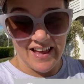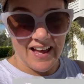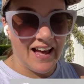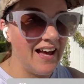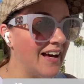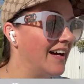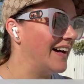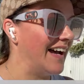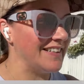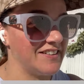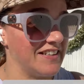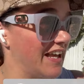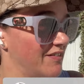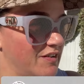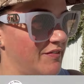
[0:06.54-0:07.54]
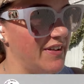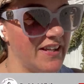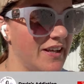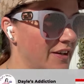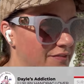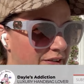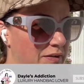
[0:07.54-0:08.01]
I don't have a
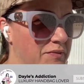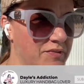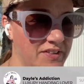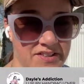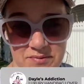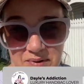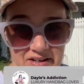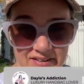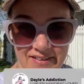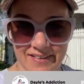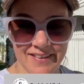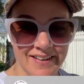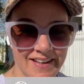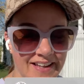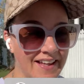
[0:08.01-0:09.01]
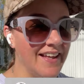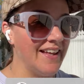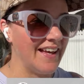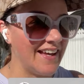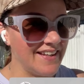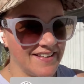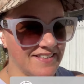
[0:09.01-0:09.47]
video filmed for tomorrow
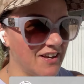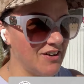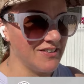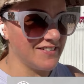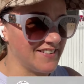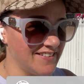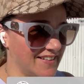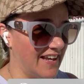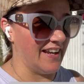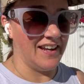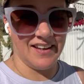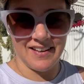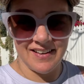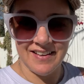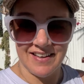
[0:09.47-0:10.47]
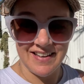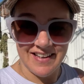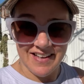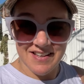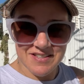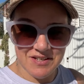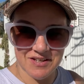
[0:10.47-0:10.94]
and it's hot today,
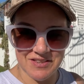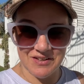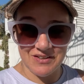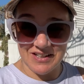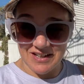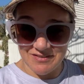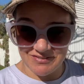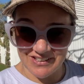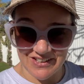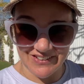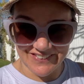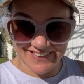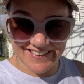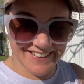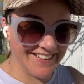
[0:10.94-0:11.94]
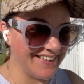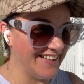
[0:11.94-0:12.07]
so I thought I'd vlog.